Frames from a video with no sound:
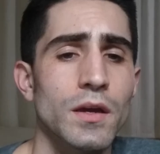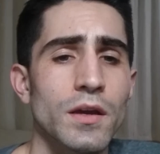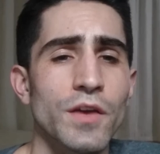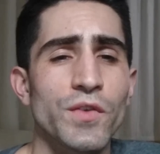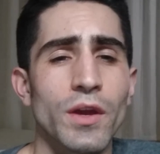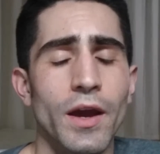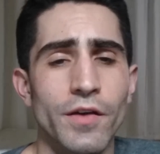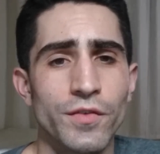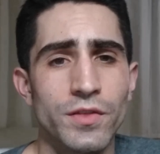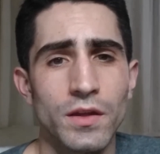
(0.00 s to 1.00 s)
If you have
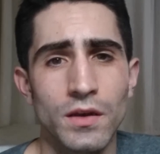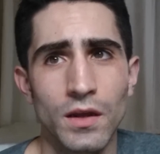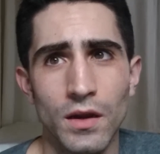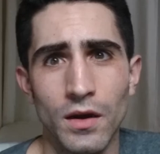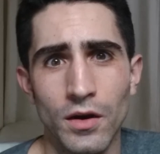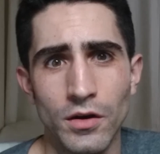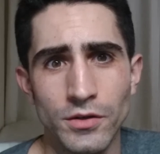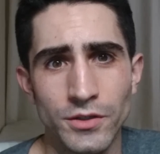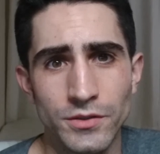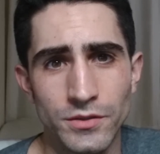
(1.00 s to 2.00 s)
thin hair,
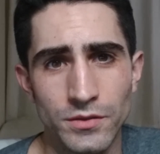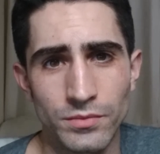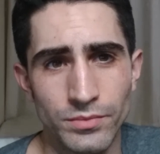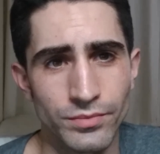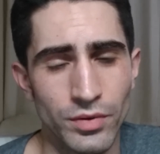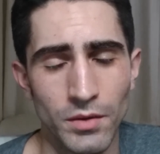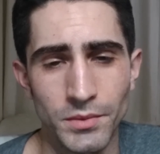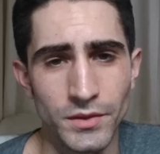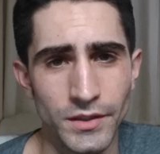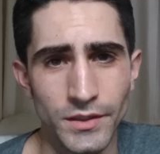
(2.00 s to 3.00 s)

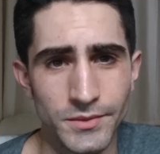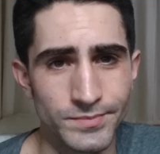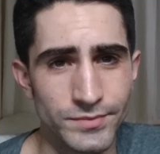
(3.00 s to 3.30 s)
probably